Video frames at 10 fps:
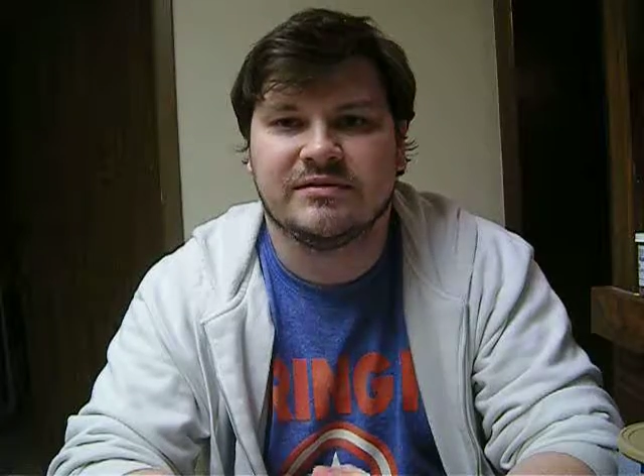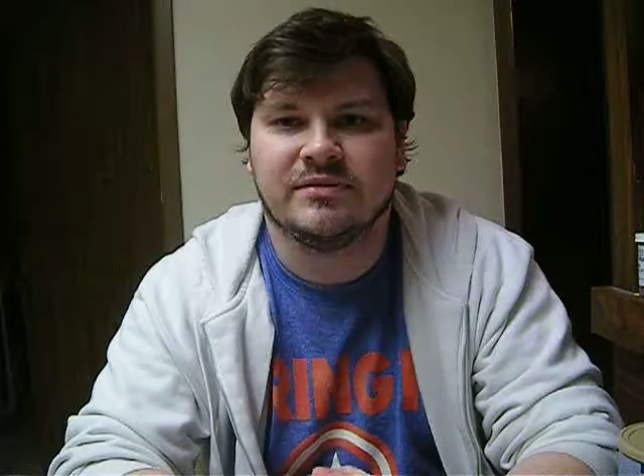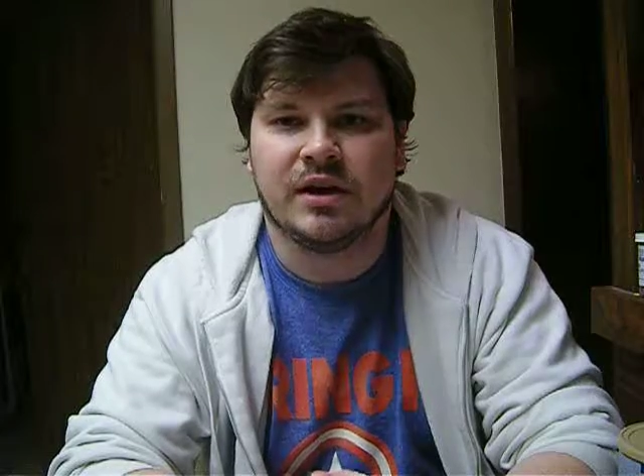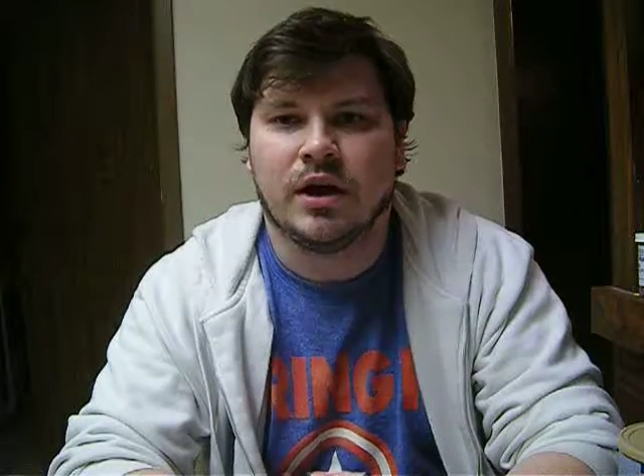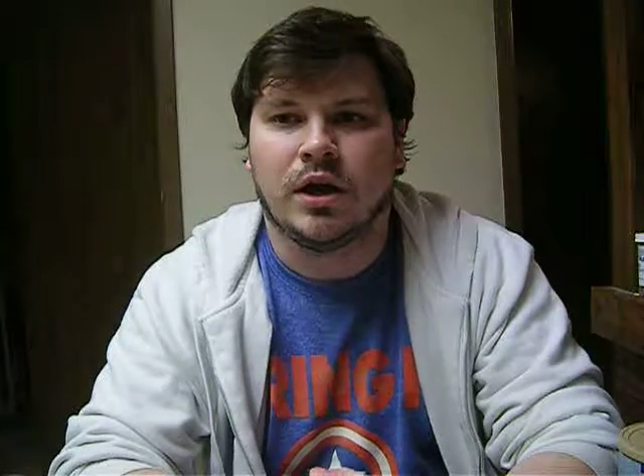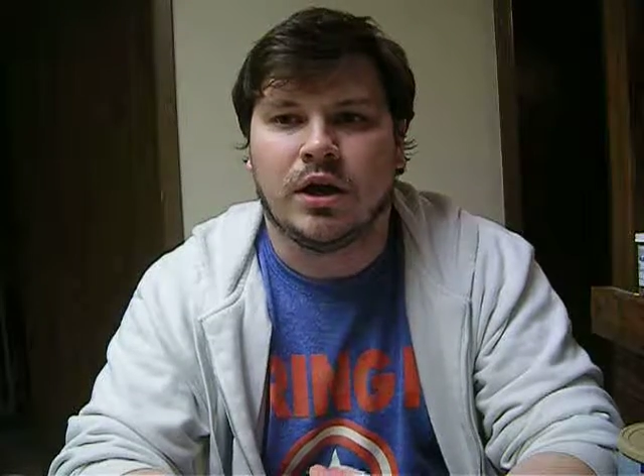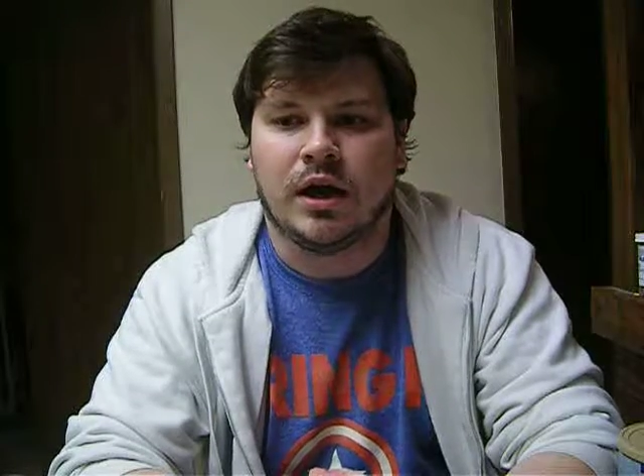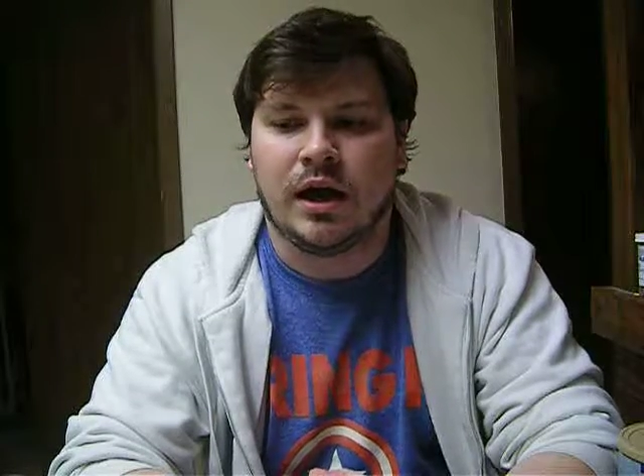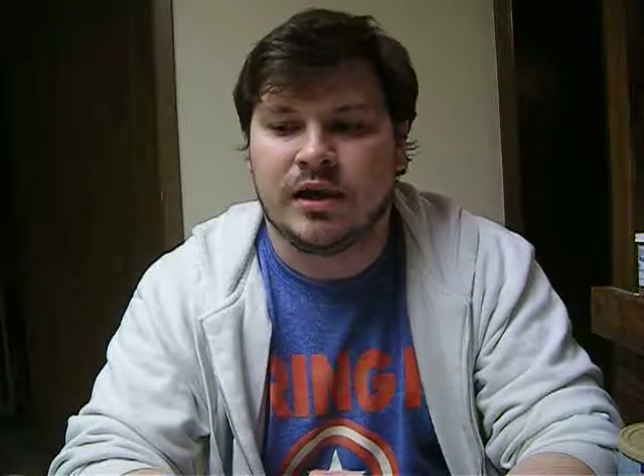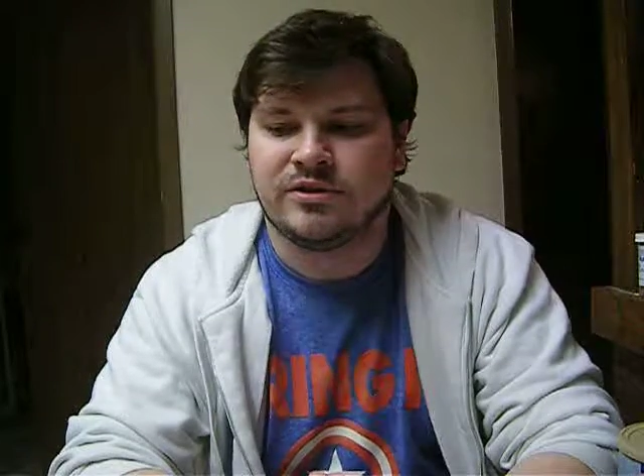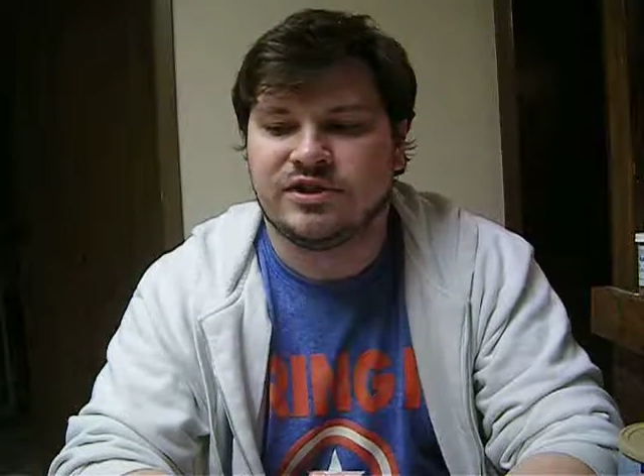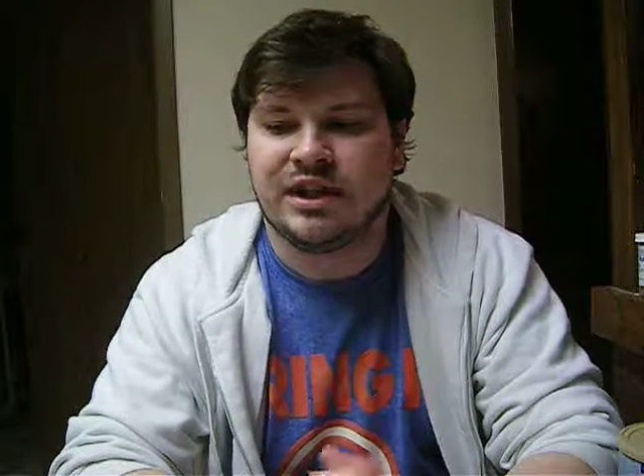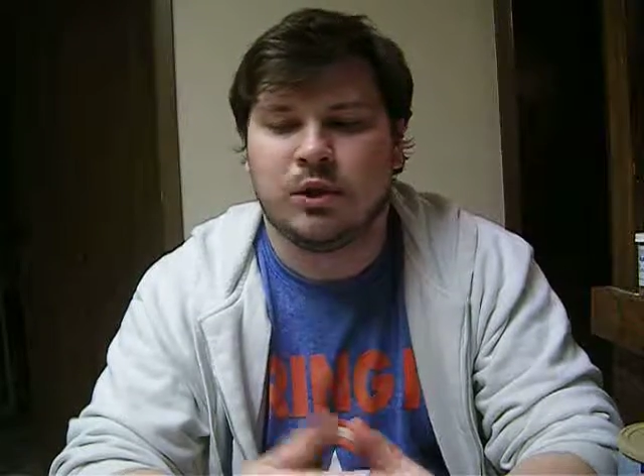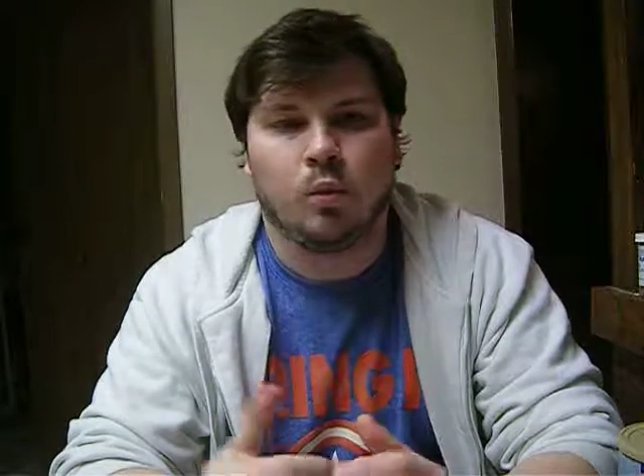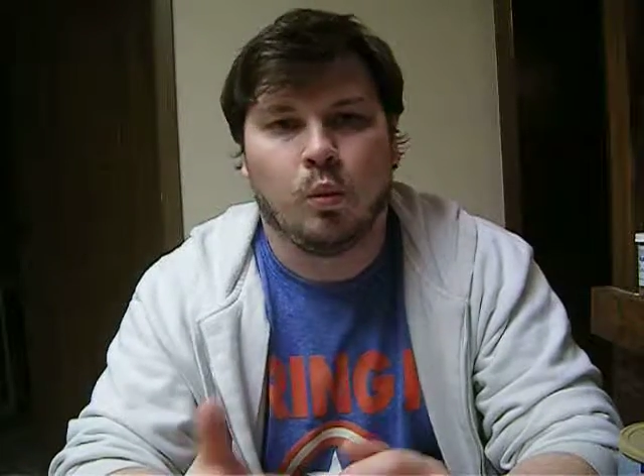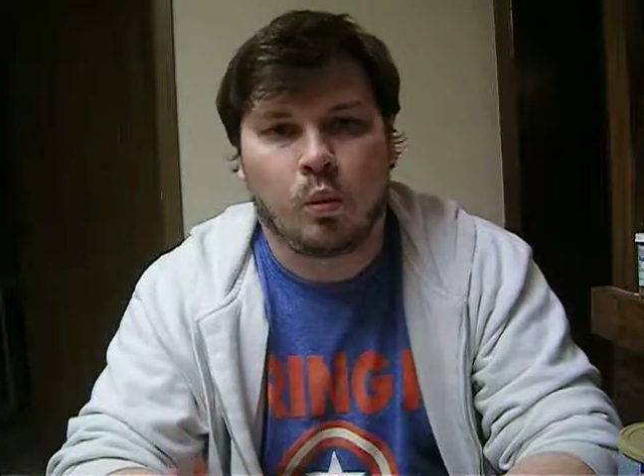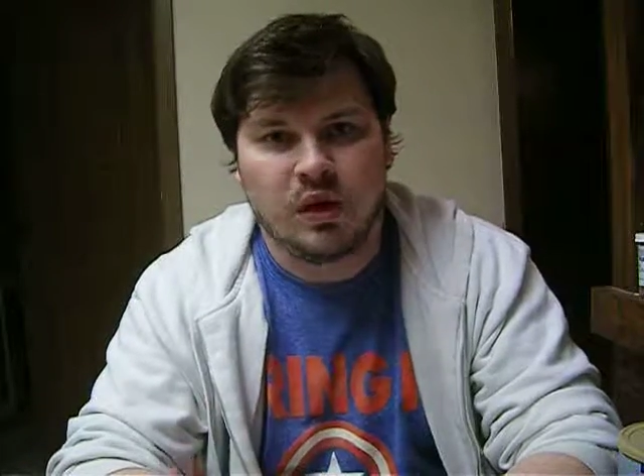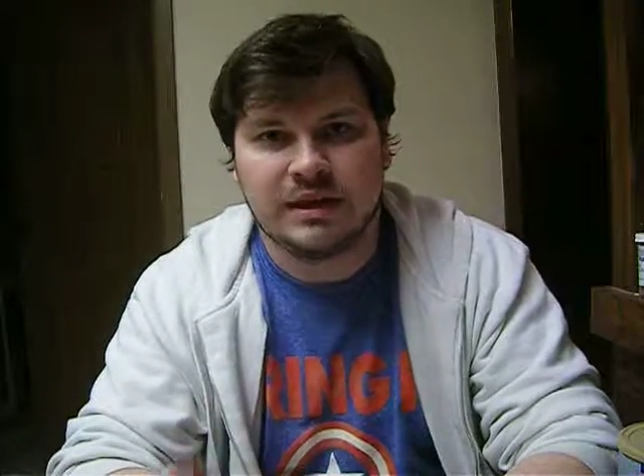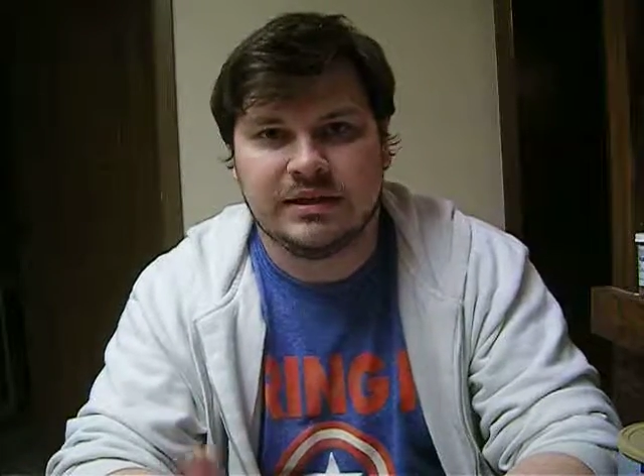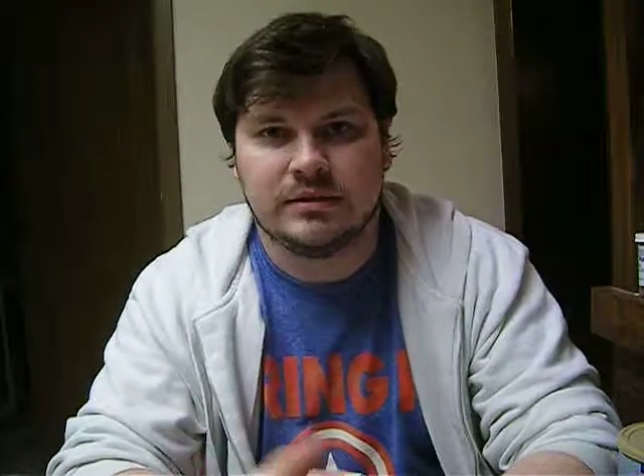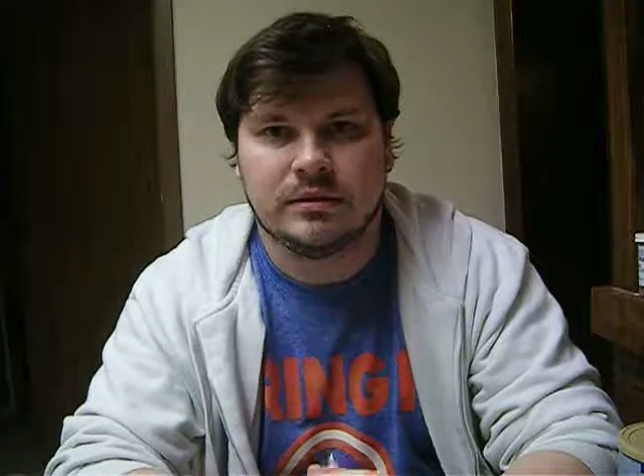of understanding what